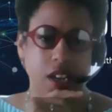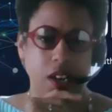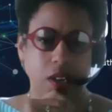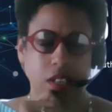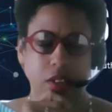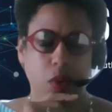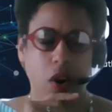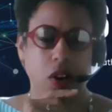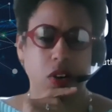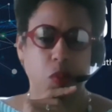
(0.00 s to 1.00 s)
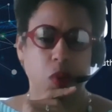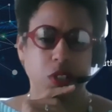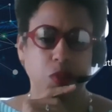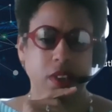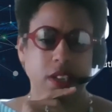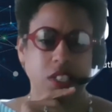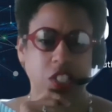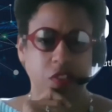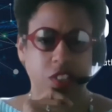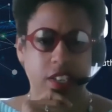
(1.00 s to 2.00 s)
Uh, you know, our once we
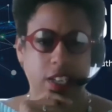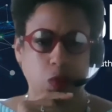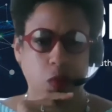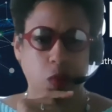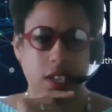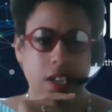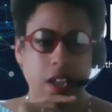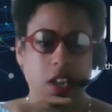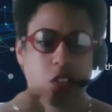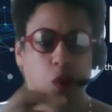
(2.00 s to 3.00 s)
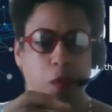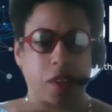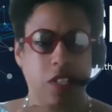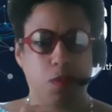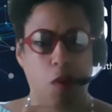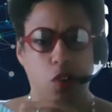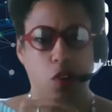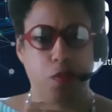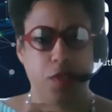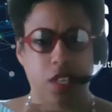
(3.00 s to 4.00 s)
shift to next week, you will be in small
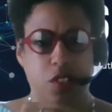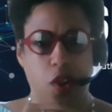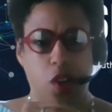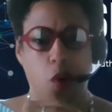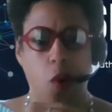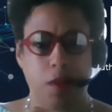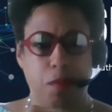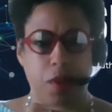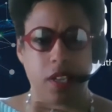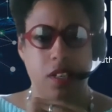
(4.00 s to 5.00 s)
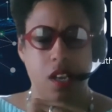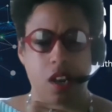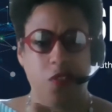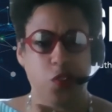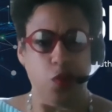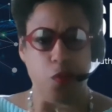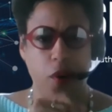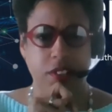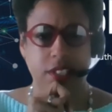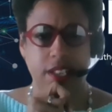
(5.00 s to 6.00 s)
groups and doing quite a bit of group
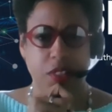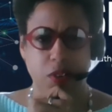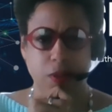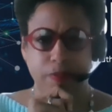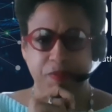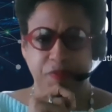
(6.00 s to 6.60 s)
work together.